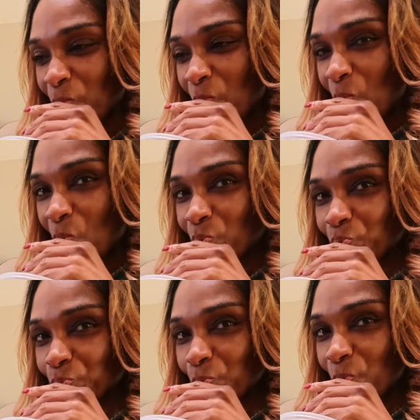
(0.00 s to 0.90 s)
Just like
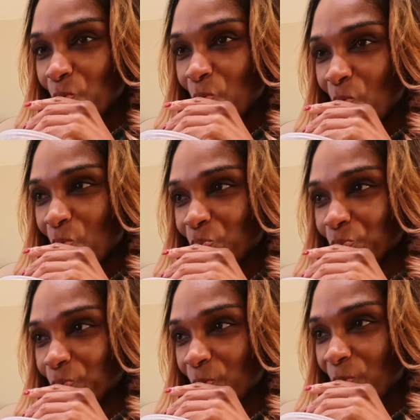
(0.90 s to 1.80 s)
from the club days?
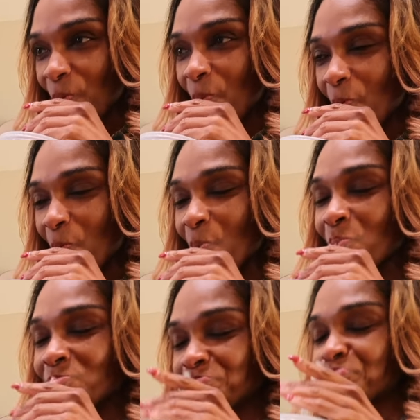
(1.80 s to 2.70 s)

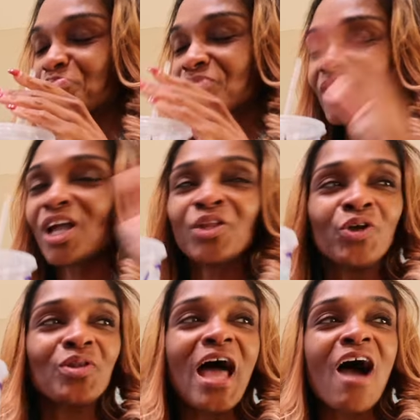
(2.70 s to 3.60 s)
Mm-hmm.
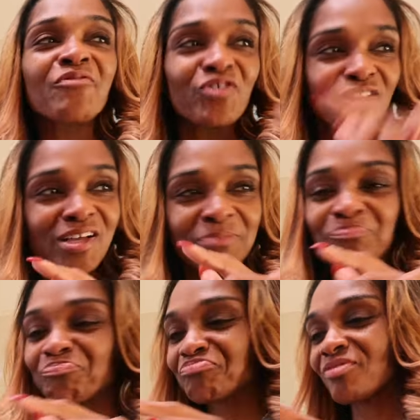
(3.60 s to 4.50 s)
No, after the
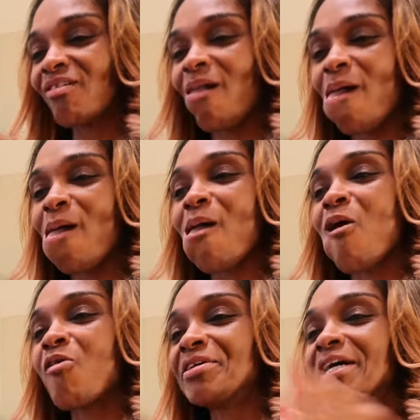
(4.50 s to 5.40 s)
club.
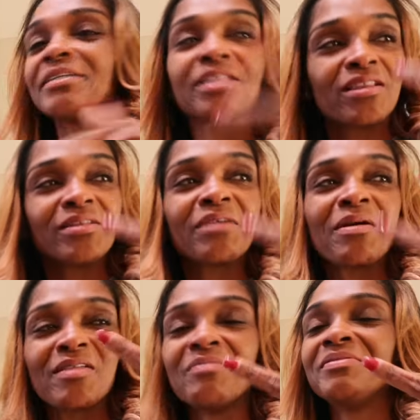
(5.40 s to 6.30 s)
Yeah. Yeah, like
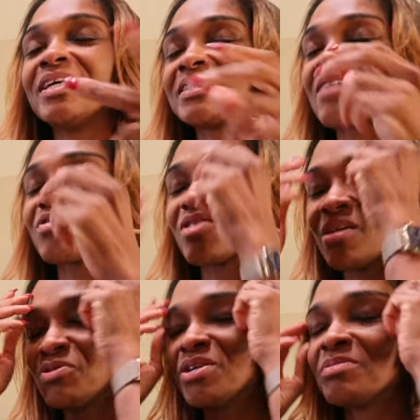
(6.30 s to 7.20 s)
my clubbing days. After the
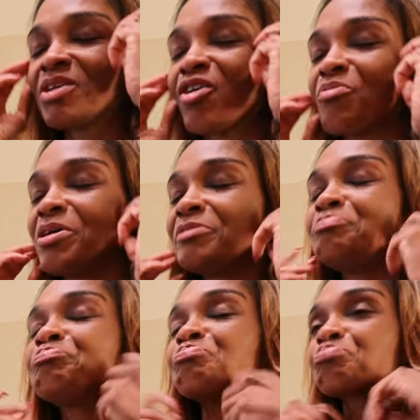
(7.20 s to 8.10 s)
club, you hit up Taco
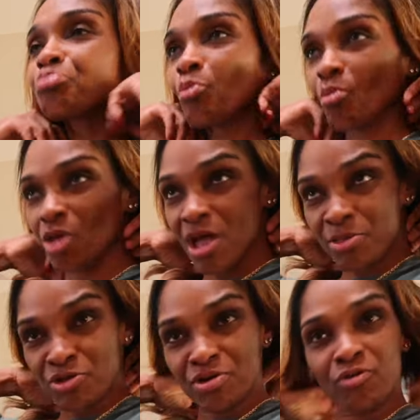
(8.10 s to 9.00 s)
Bell,
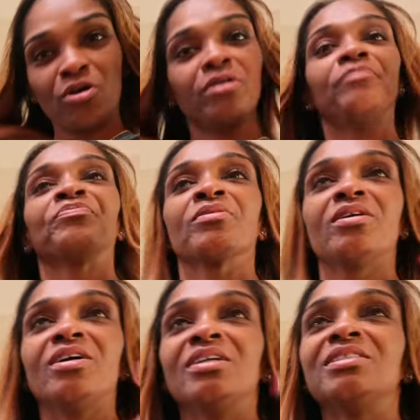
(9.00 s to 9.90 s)
and then you, or
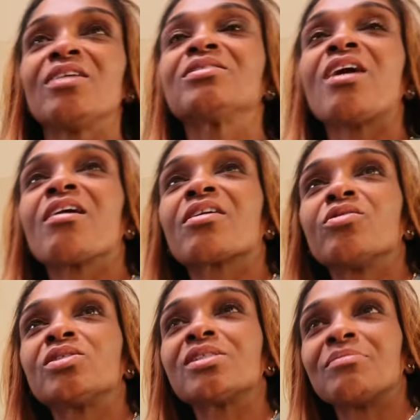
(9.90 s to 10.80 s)
Del
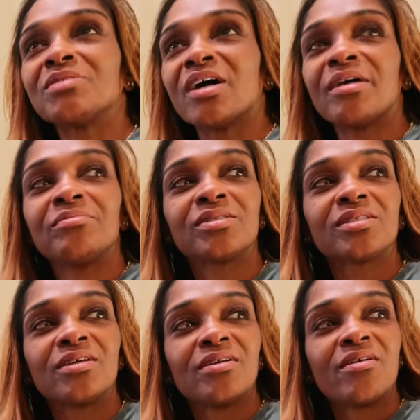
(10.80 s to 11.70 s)
Taco sometimes.